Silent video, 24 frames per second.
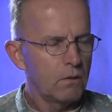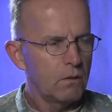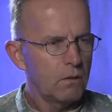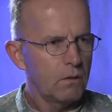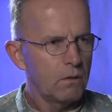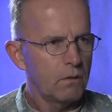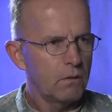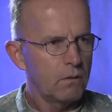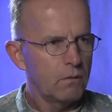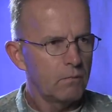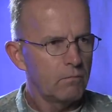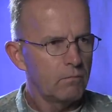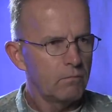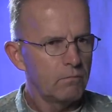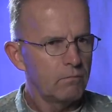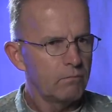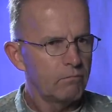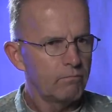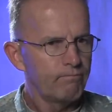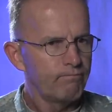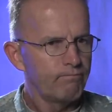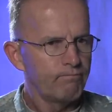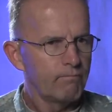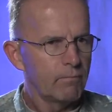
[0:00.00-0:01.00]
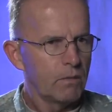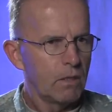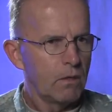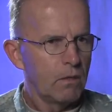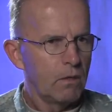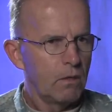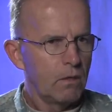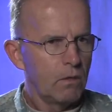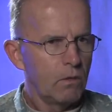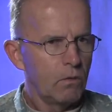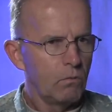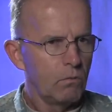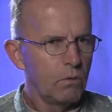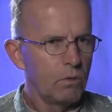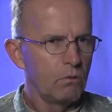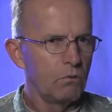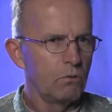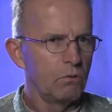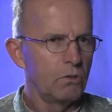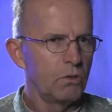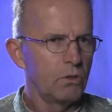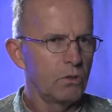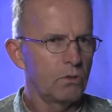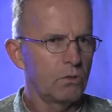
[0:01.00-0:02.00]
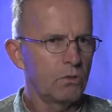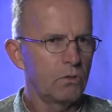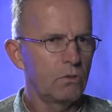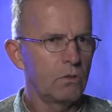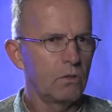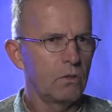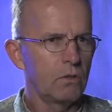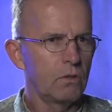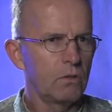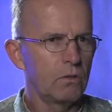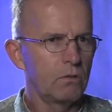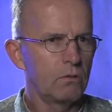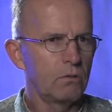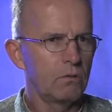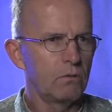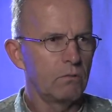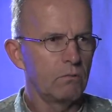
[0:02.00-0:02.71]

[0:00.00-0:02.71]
Um, we were just uh,